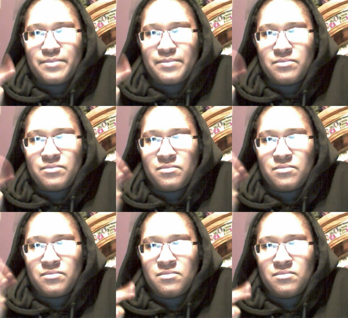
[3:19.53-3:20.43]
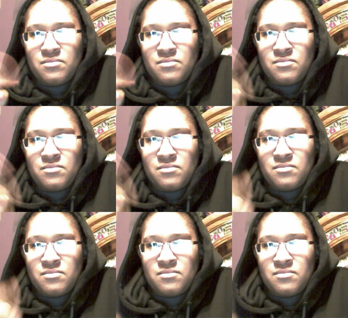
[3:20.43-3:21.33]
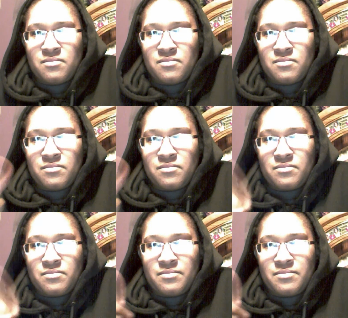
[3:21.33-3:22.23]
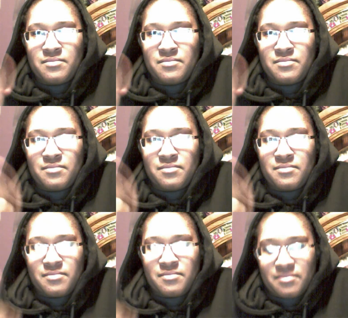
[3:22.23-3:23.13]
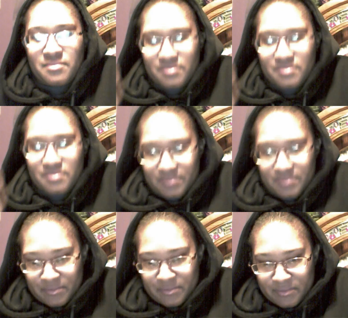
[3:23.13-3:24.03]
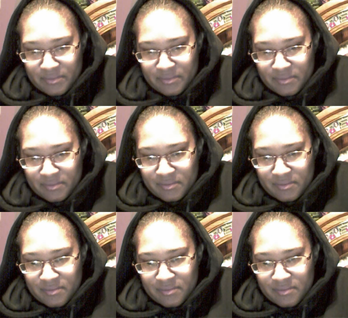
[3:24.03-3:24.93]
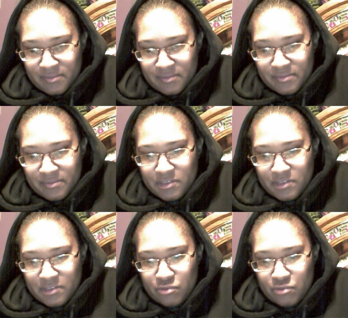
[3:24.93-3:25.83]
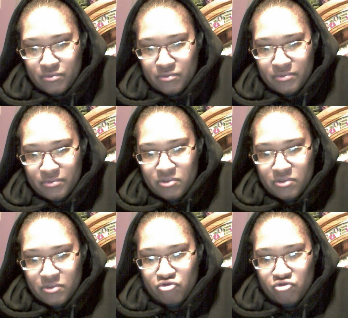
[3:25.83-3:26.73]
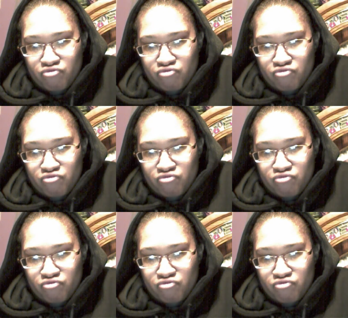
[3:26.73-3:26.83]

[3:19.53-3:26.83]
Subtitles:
Nobody speaks.